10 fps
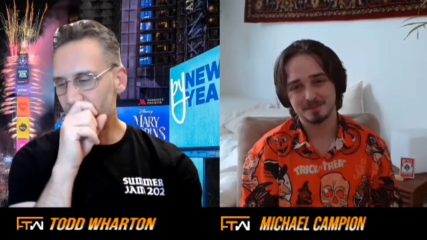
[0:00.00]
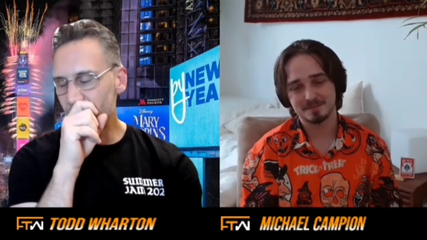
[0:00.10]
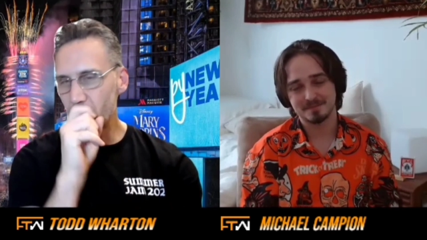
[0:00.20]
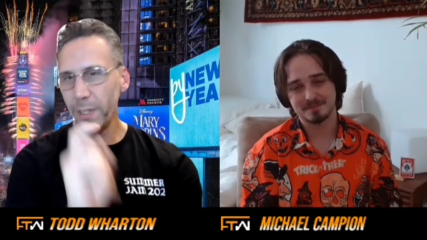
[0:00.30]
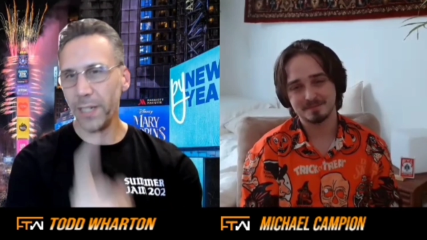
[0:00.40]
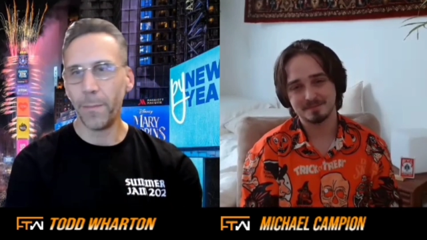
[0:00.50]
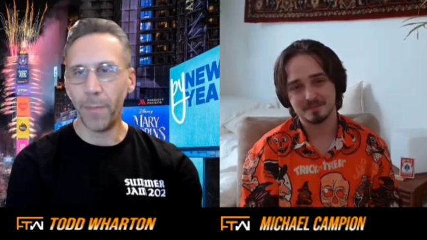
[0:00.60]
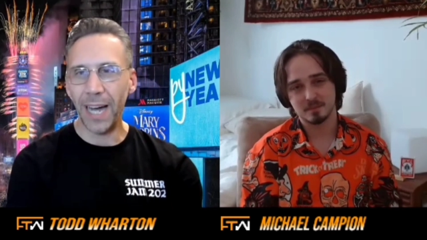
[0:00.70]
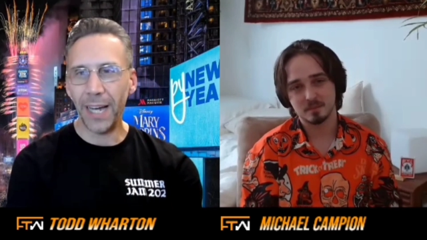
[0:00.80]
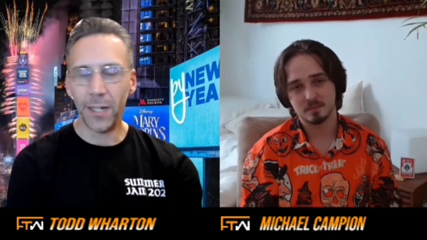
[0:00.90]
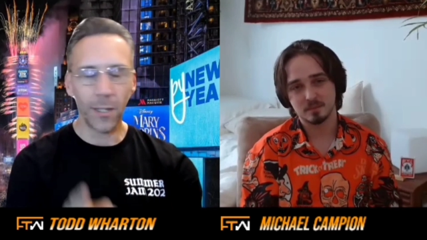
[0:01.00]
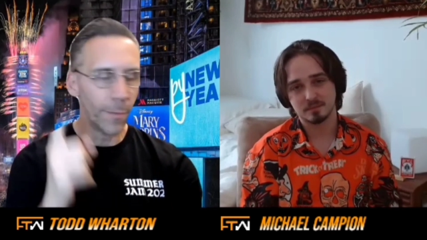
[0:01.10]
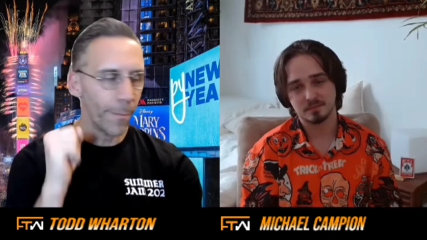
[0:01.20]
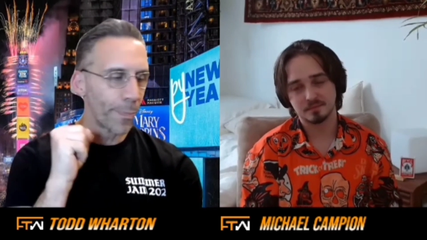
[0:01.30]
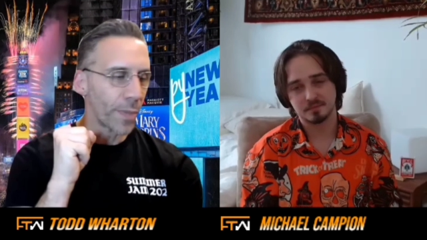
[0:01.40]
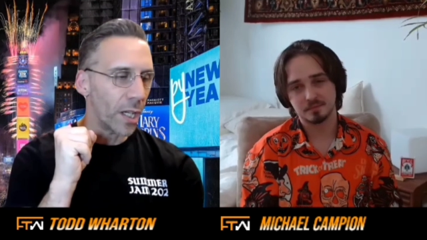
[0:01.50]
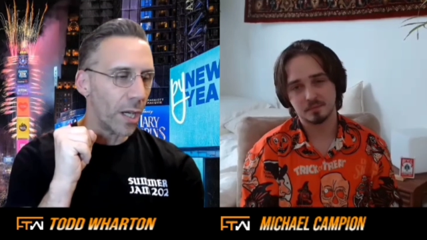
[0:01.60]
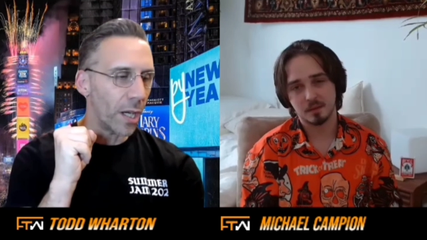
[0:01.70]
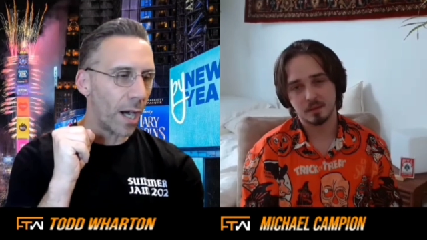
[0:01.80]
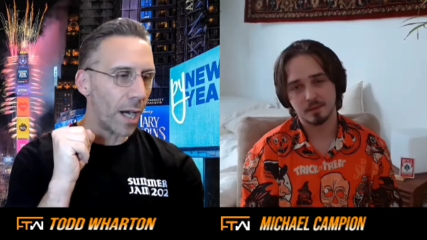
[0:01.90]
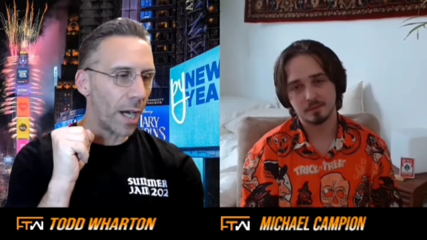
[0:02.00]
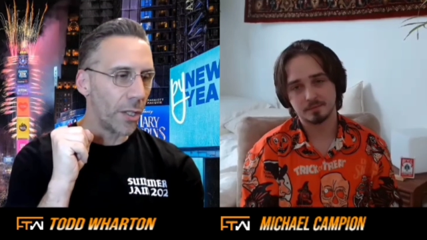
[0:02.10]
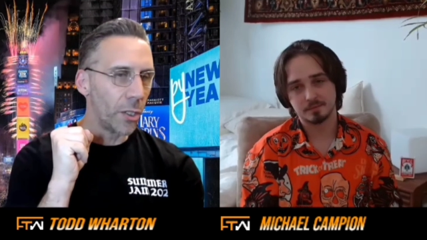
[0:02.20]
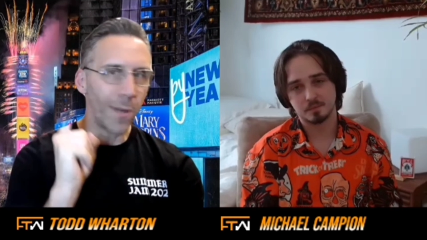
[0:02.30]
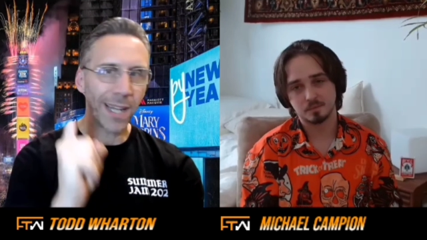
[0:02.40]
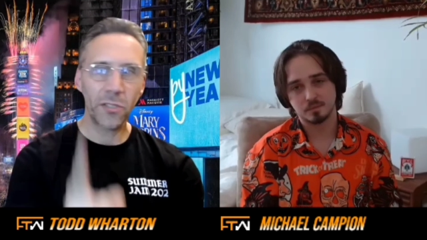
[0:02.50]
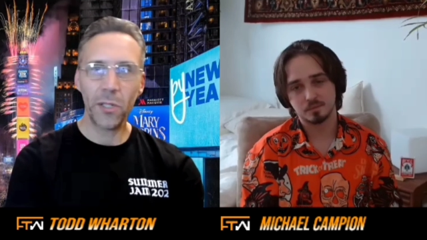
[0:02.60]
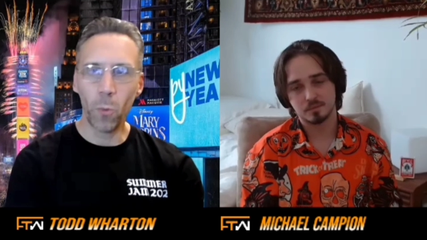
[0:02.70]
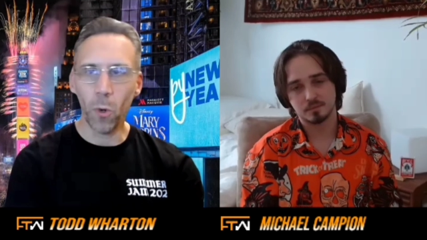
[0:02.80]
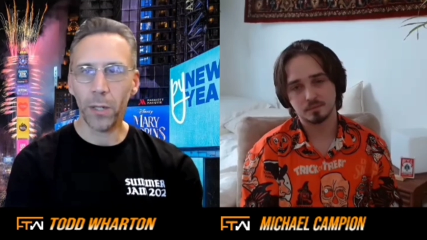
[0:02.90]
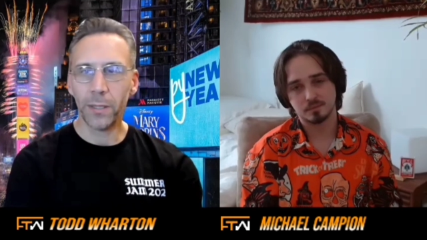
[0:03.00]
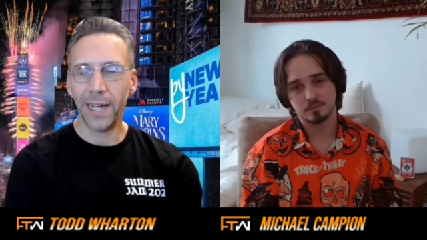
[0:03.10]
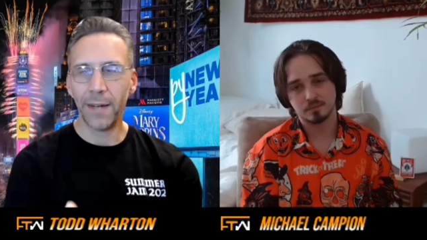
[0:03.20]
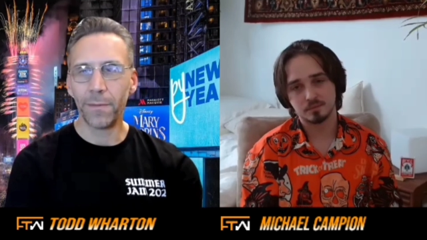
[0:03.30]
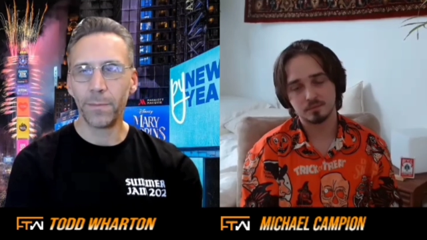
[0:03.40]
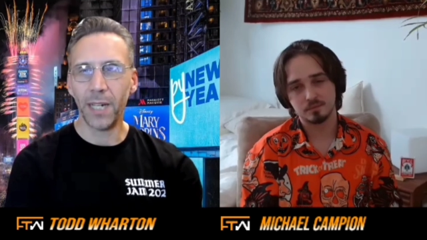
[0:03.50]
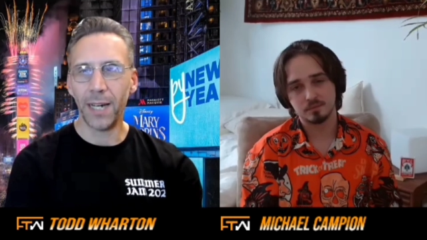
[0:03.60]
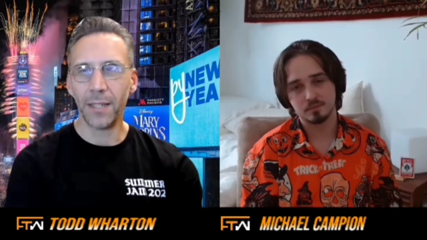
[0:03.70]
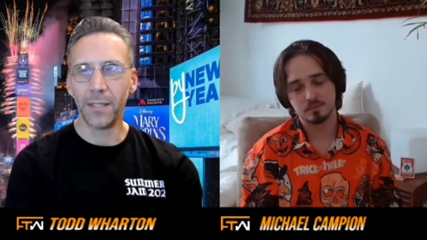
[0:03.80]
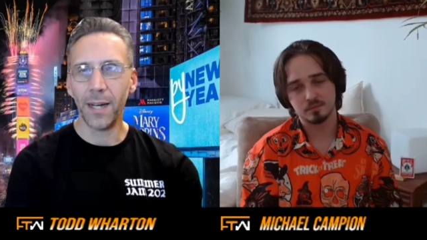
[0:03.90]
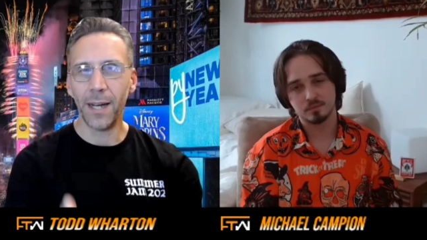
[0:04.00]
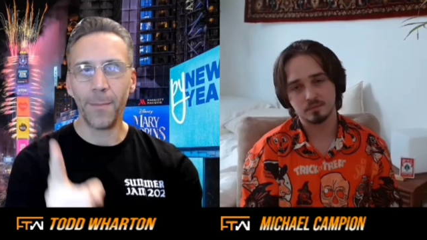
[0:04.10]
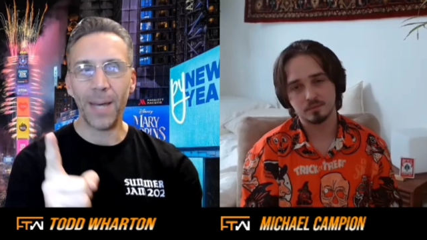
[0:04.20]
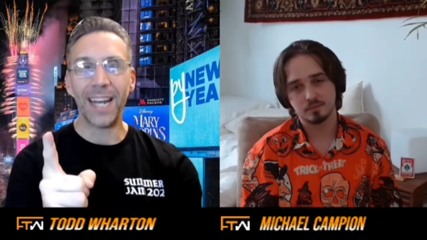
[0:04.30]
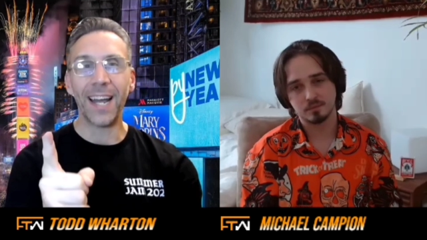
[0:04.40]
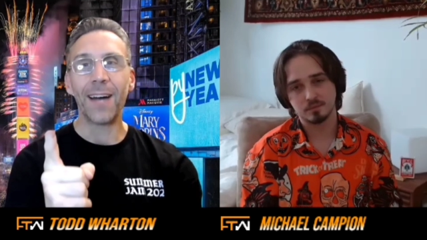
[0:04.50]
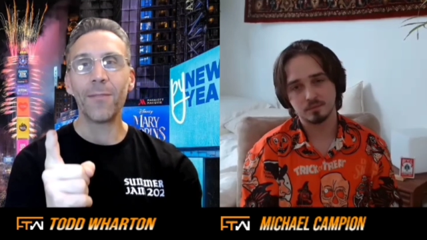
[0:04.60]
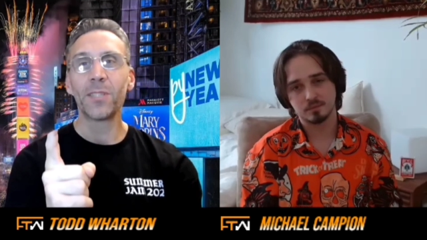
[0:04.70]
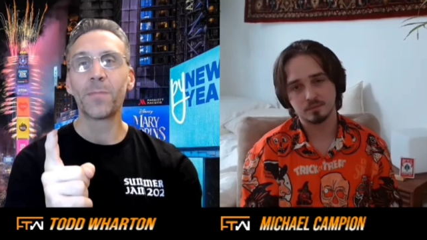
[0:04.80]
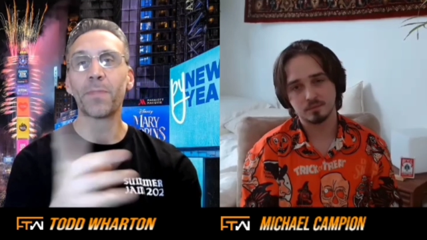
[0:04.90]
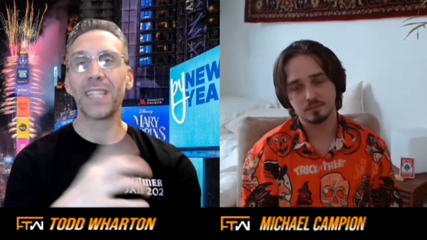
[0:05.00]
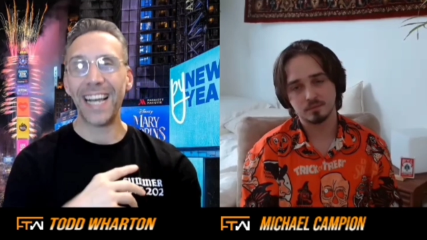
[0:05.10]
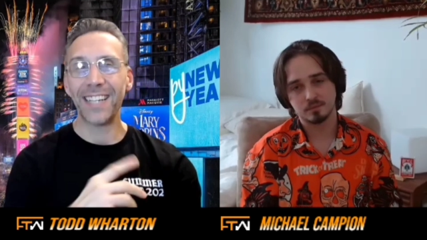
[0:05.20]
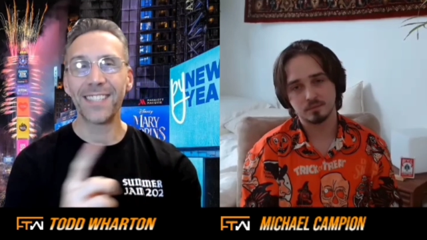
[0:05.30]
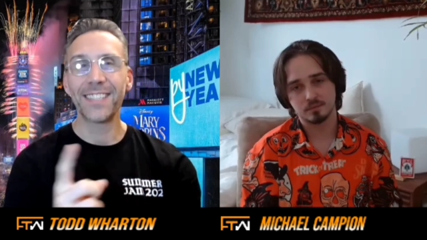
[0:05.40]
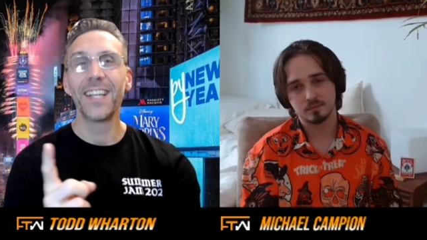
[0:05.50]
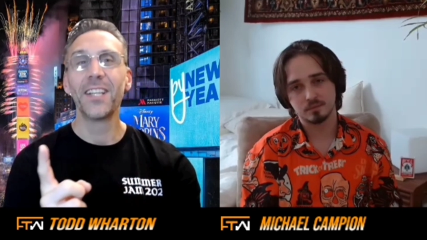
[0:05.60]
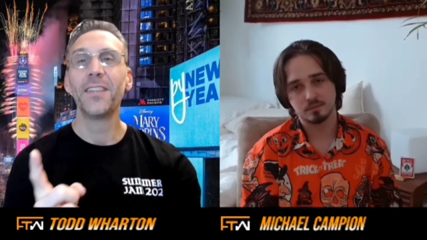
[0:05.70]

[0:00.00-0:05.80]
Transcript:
Speaker 1: When I was reading the bio, uh, you actually worked there from time to time, and I was blessed